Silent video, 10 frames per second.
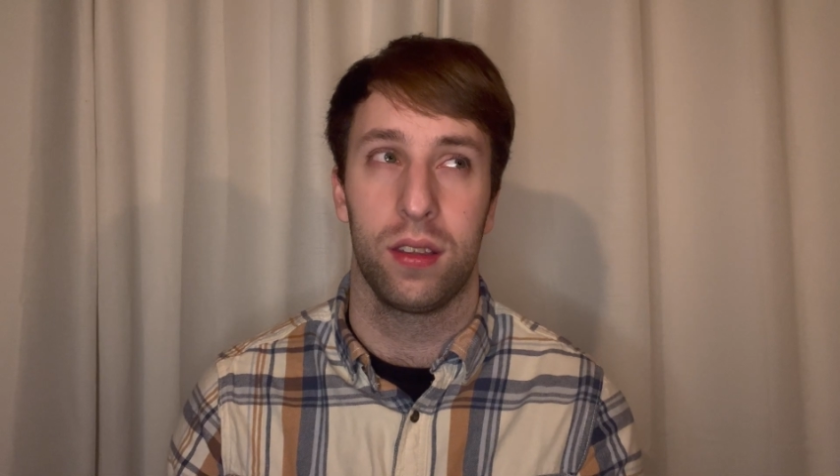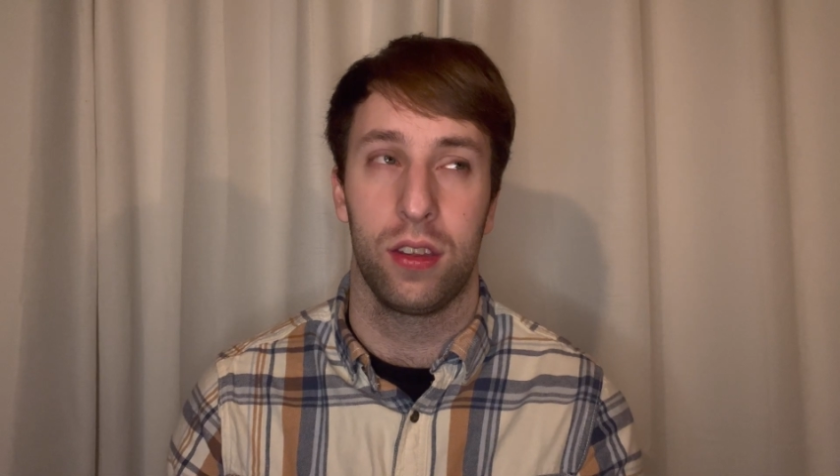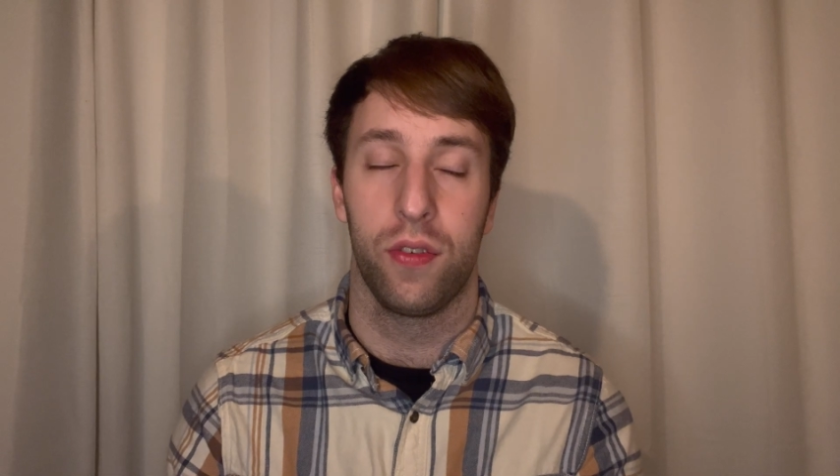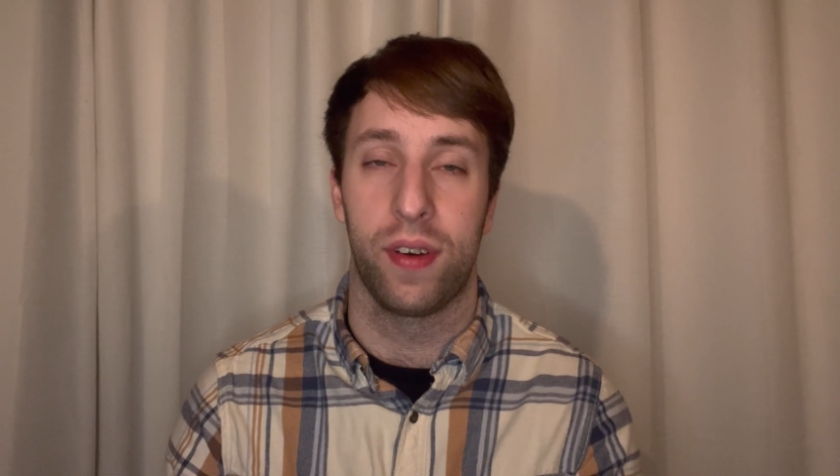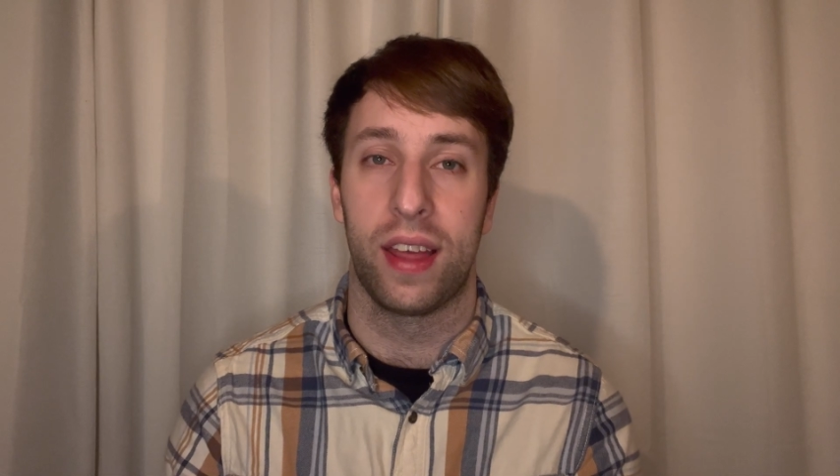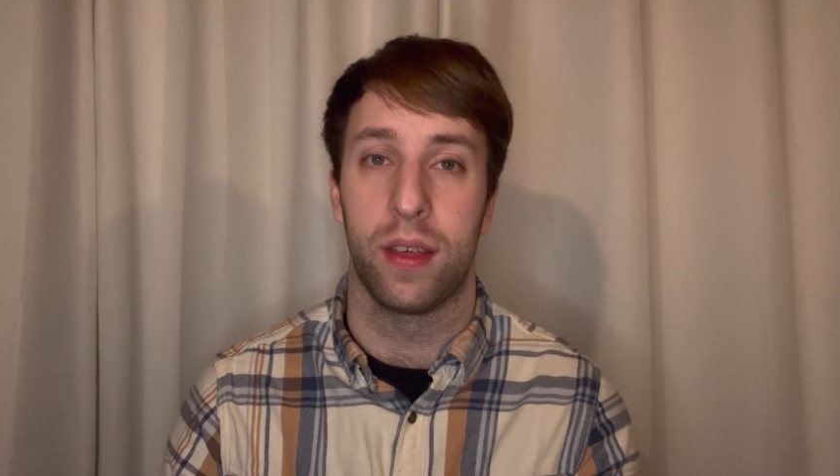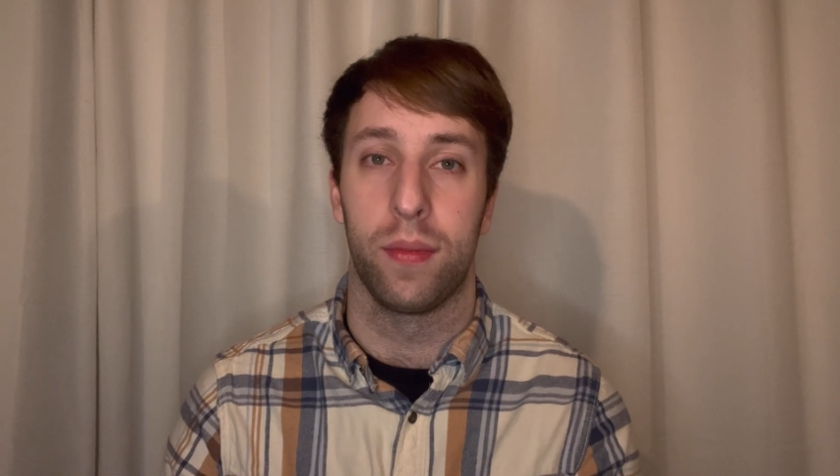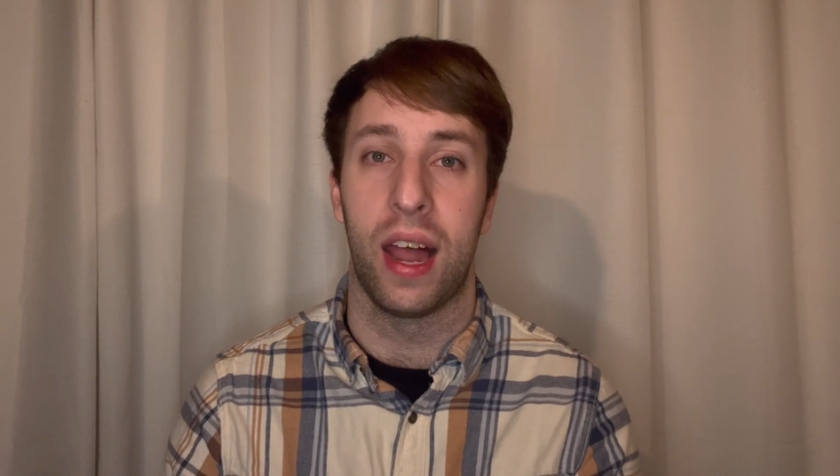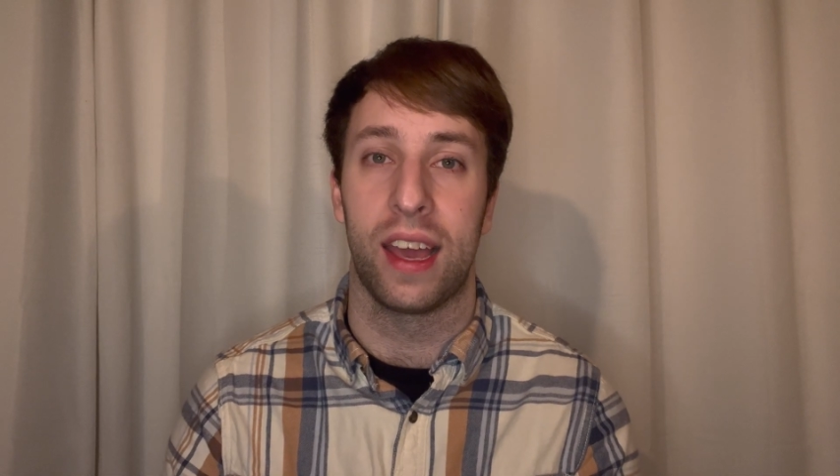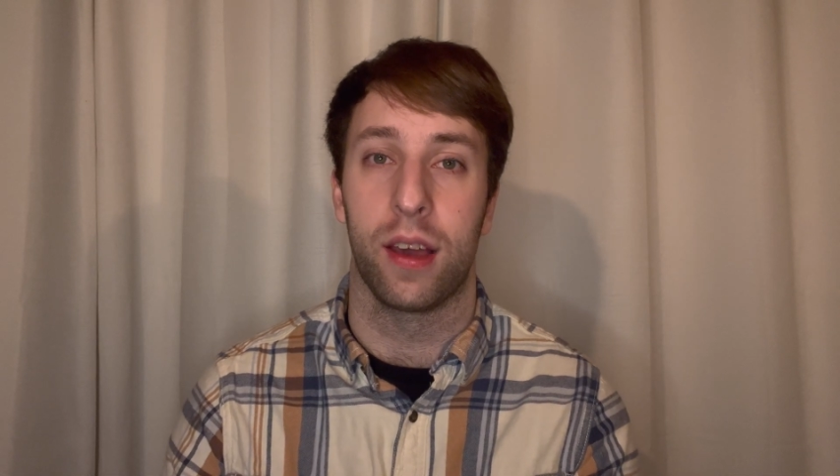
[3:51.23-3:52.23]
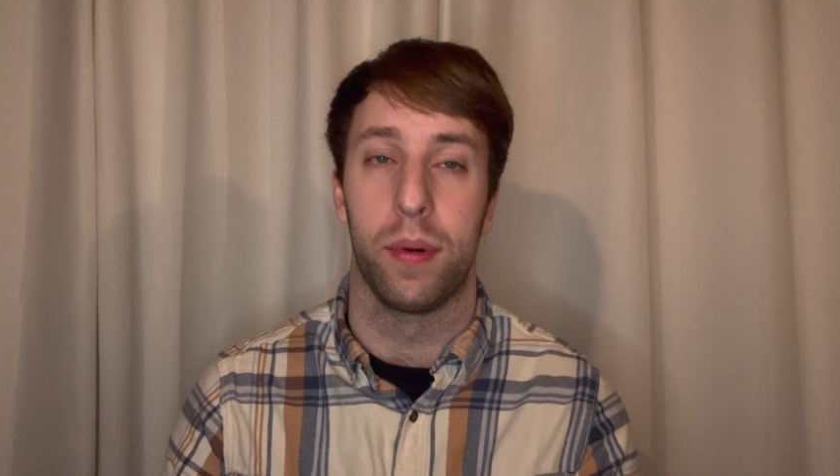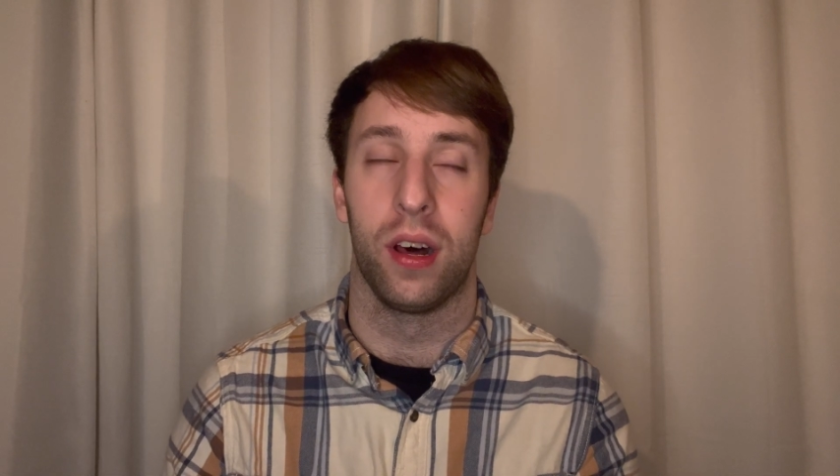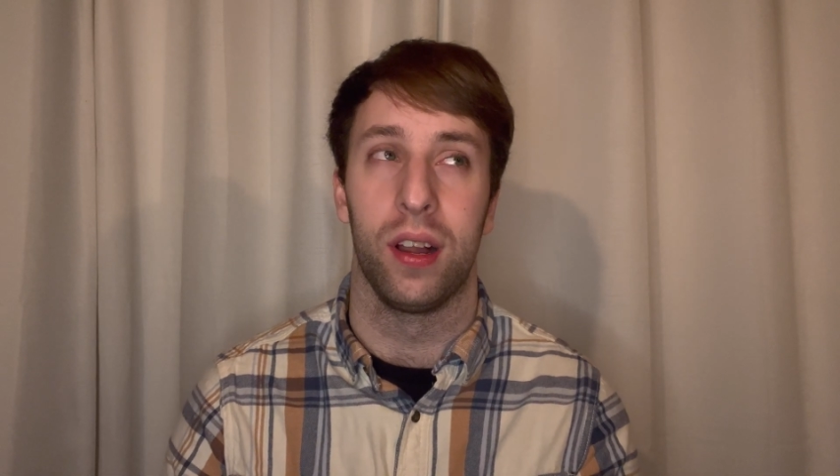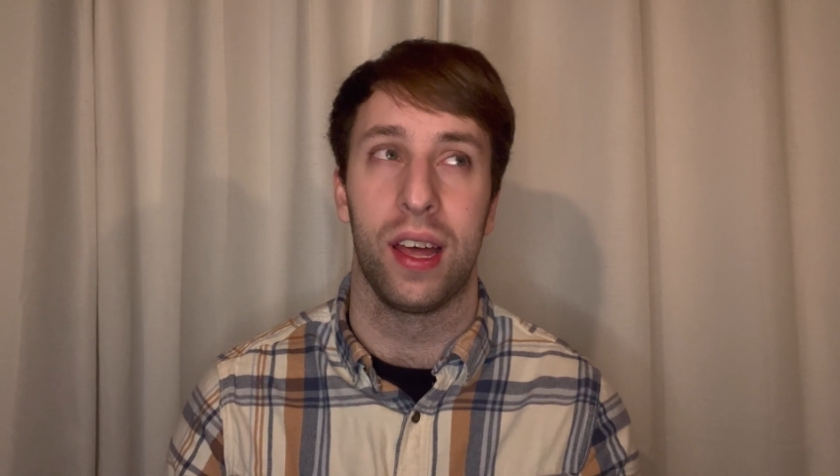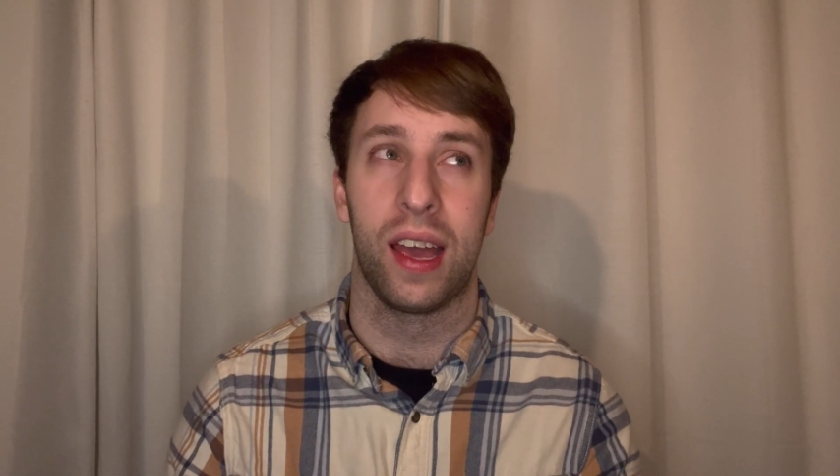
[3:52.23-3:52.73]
you find them likable.